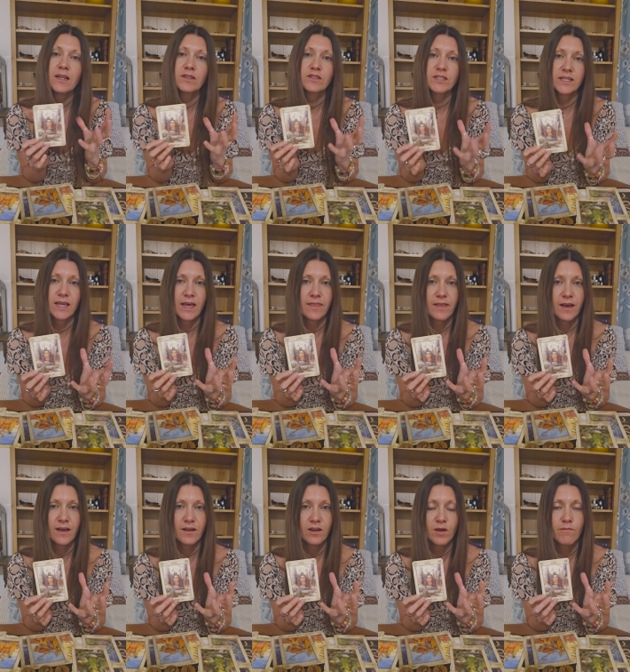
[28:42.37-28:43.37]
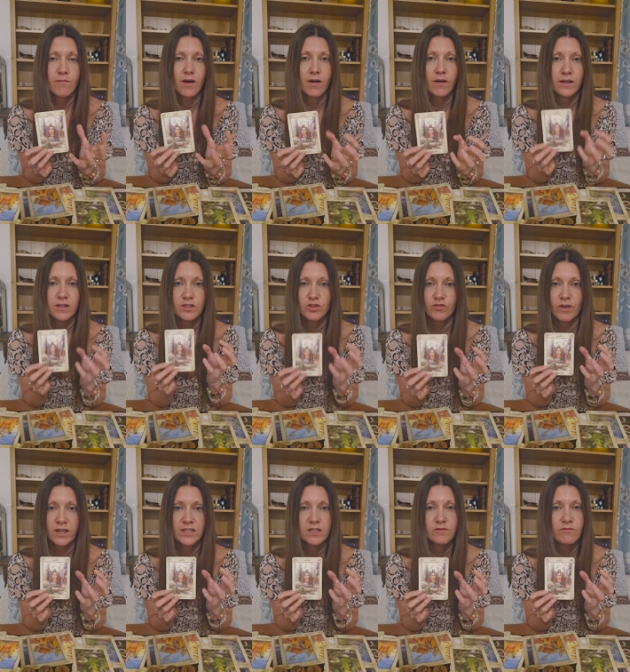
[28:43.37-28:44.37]
and together combined
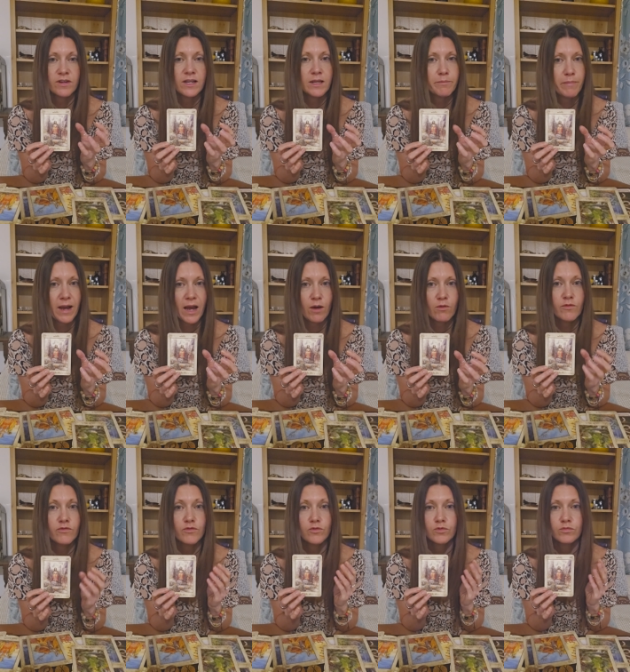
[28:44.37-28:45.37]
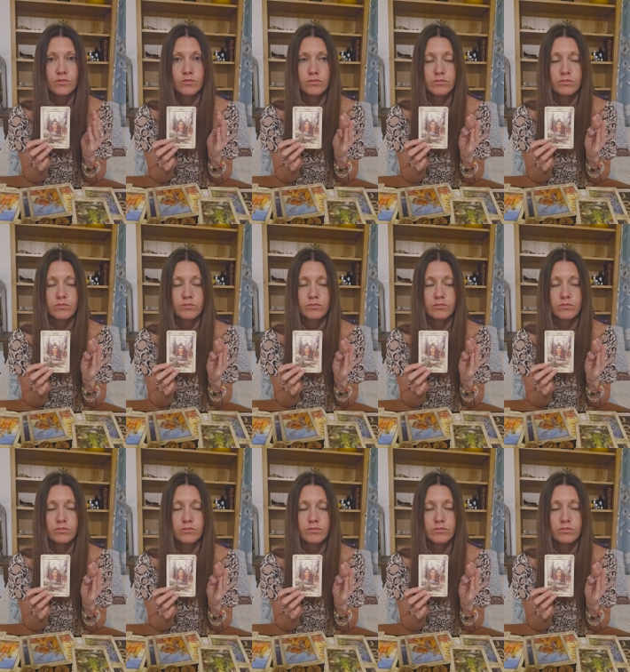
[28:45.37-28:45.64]
creating a really powerful